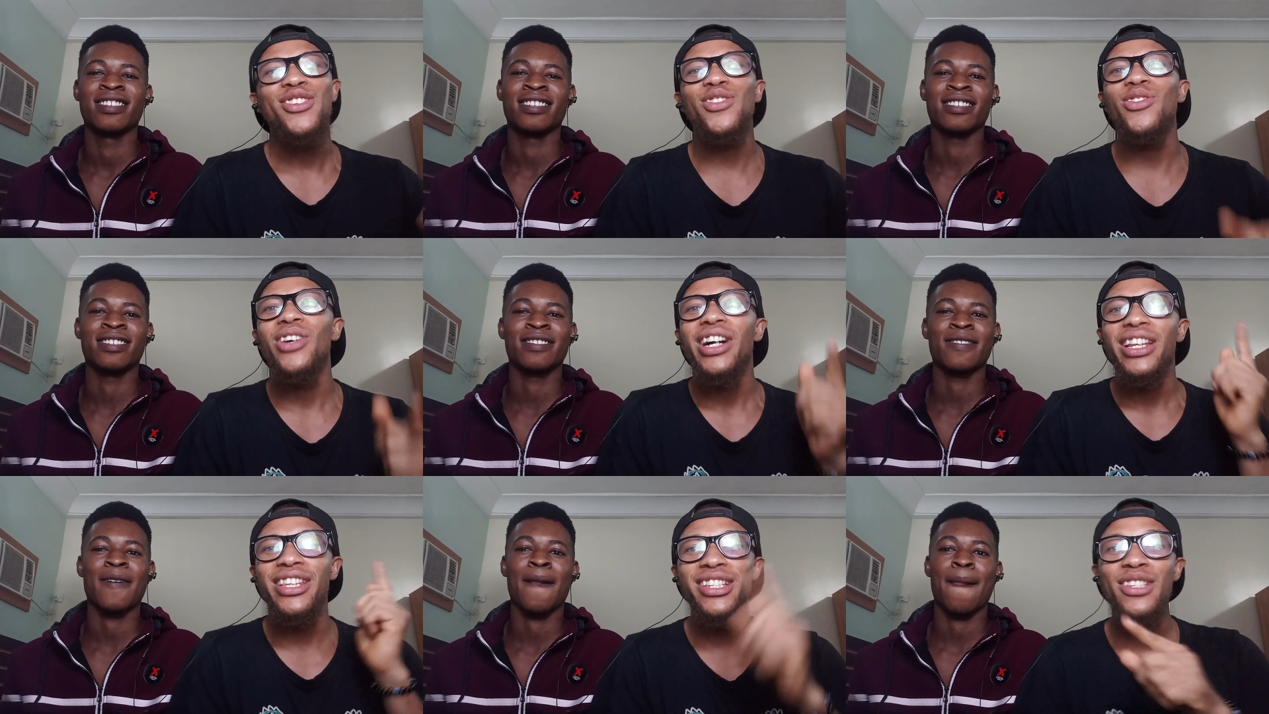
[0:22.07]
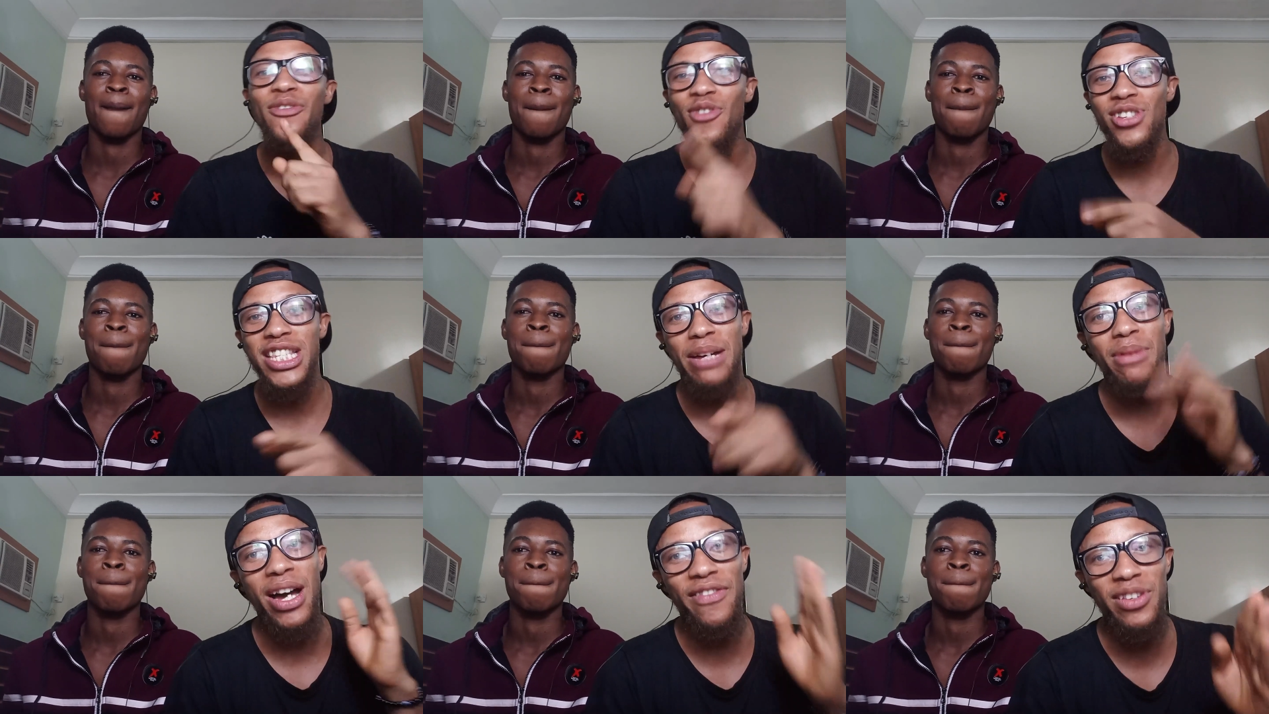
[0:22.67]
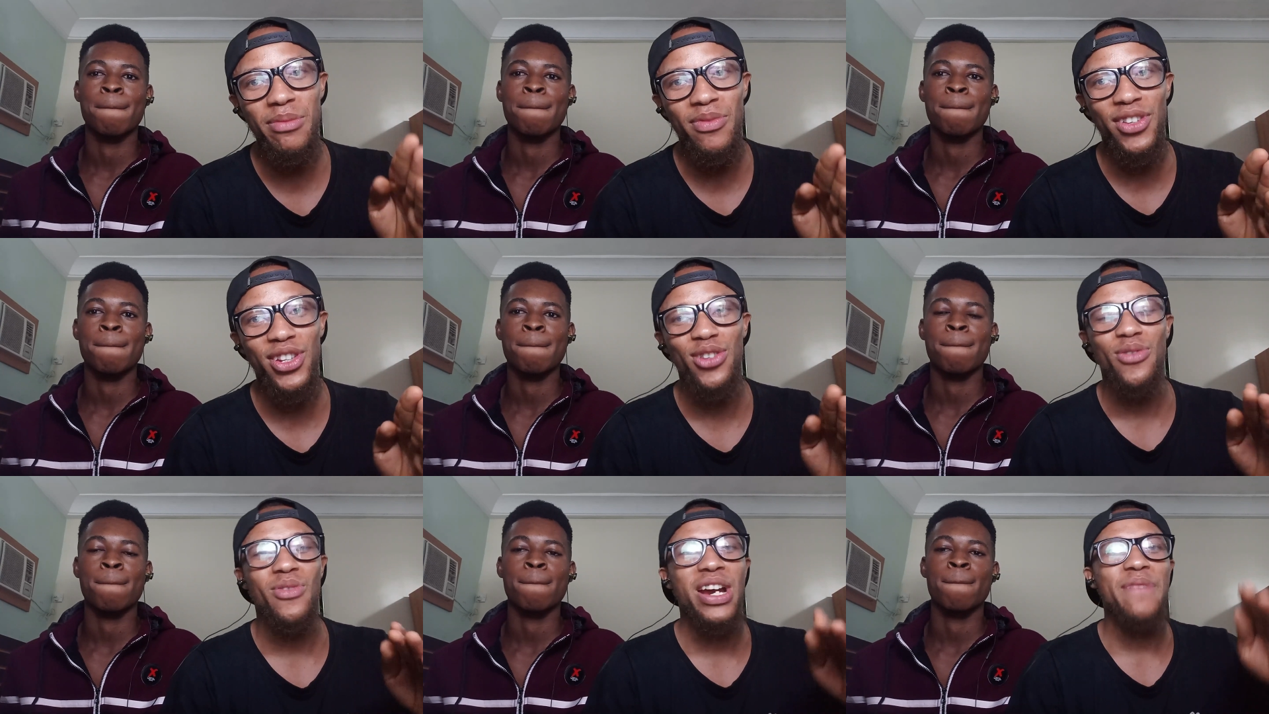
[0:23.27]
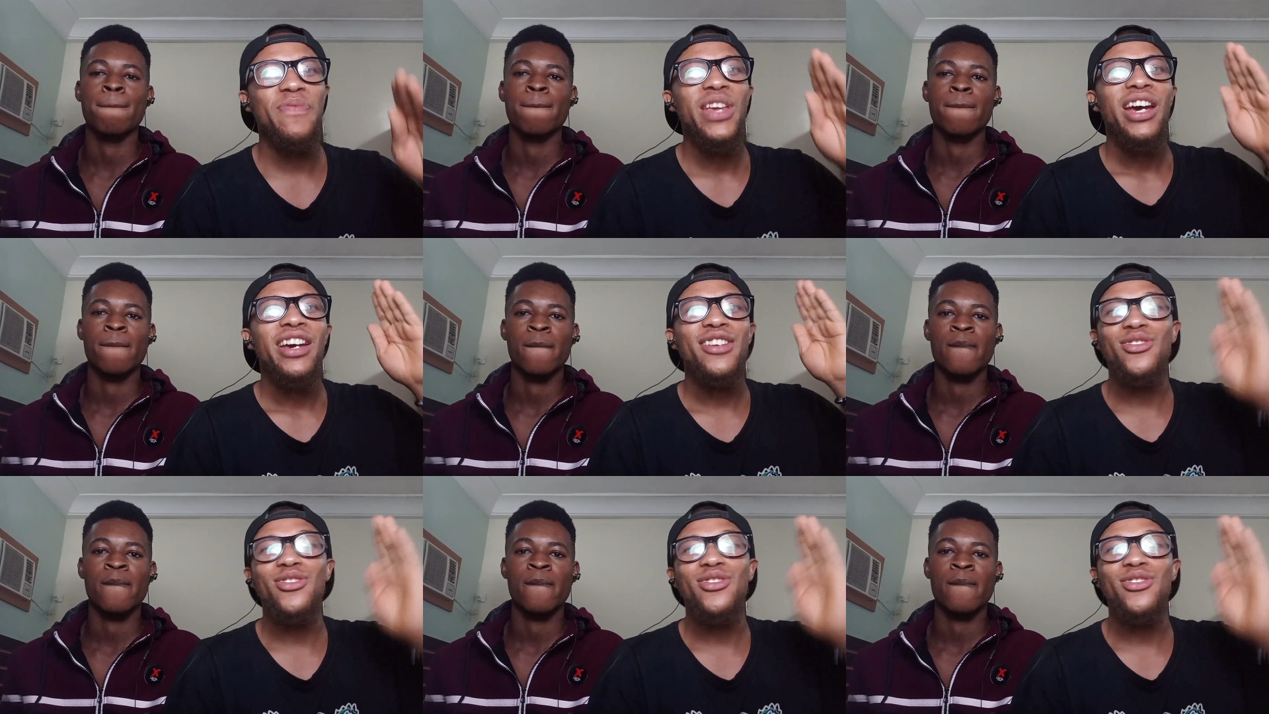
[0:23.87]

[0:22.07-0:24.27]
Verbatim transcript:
Speaker 1: So yeah. this is the first time having a video, right?